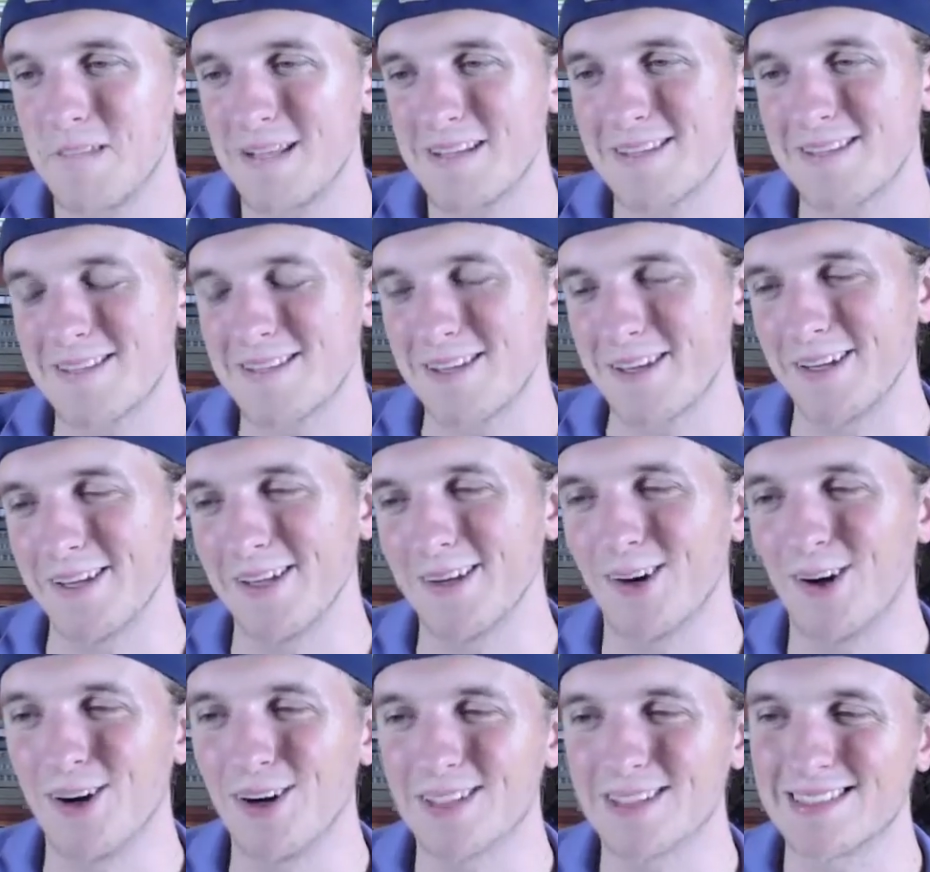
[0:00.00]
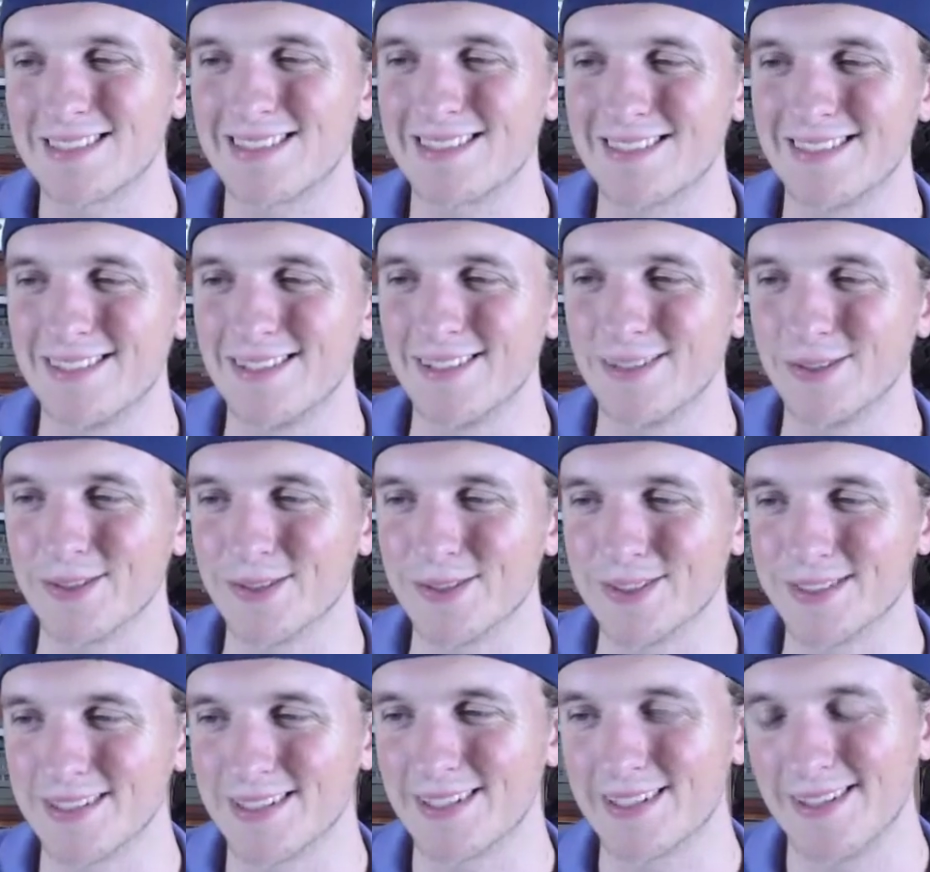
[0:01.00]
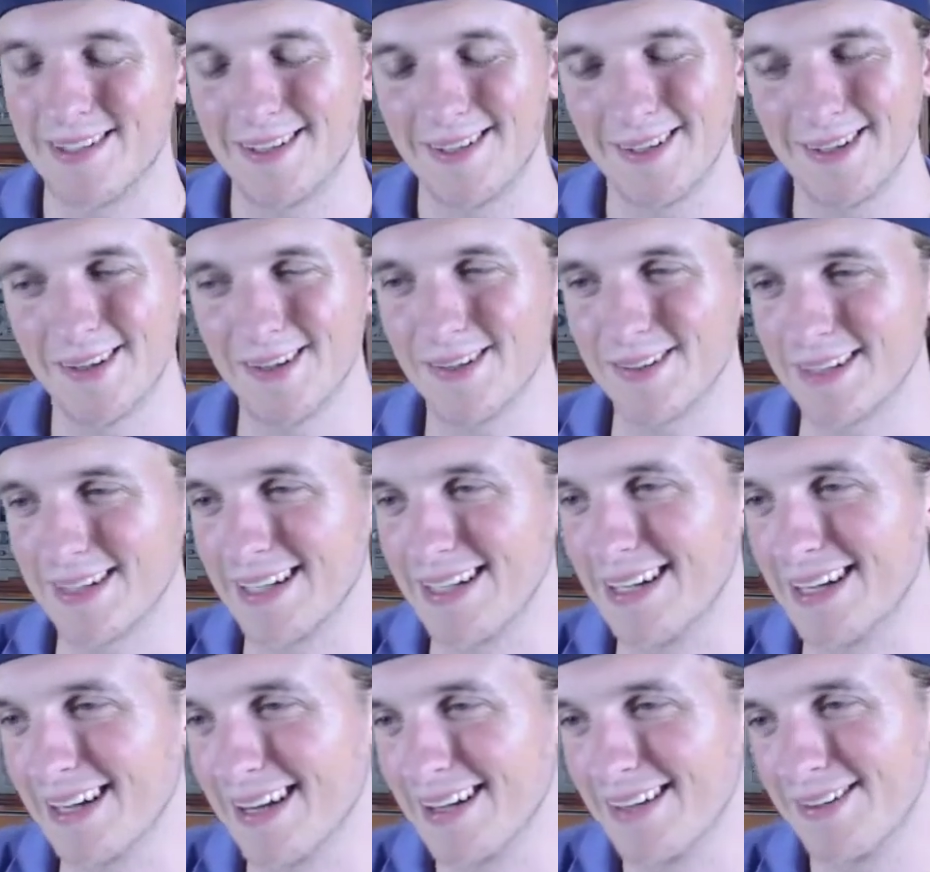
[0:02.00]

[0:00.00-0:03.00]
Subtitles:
Seahawks, Steelers. Oh, God.